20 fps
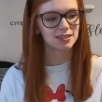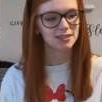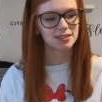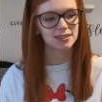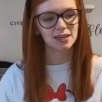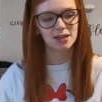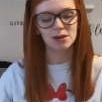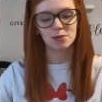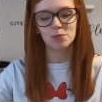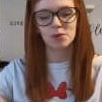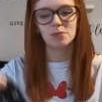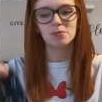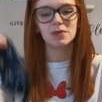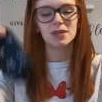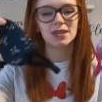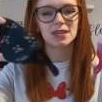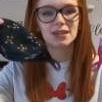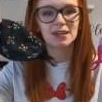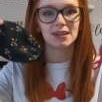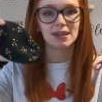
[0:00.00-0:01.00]
some
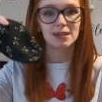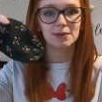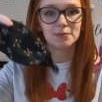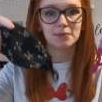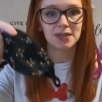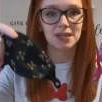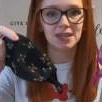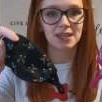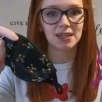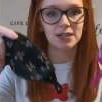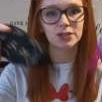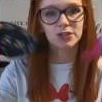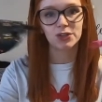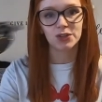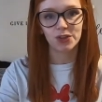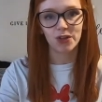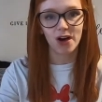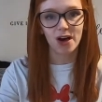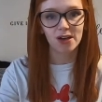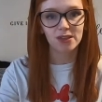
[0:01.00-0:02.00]
Mickey and Minnie
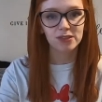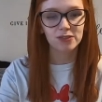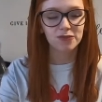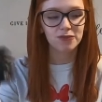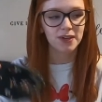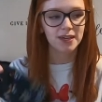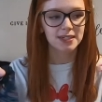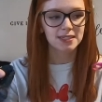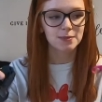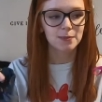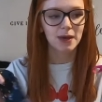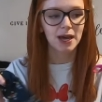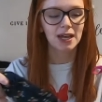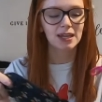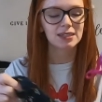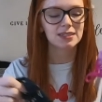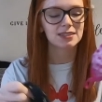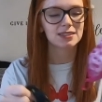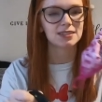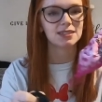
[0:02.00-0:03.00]
cloth face
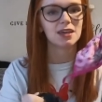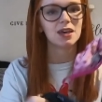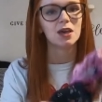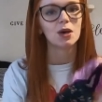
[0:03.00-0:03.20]
masks,